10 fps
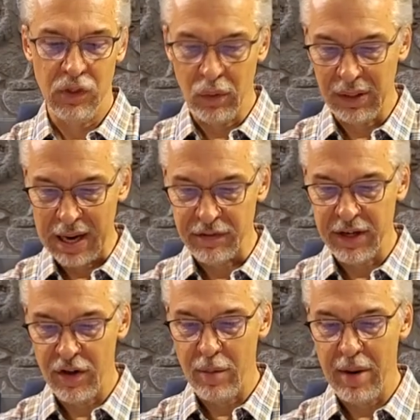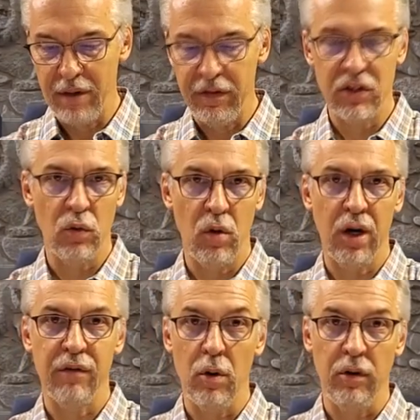Doing life together benefits the
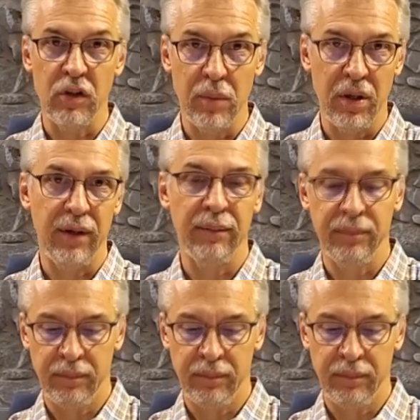work of the Holy Spirit.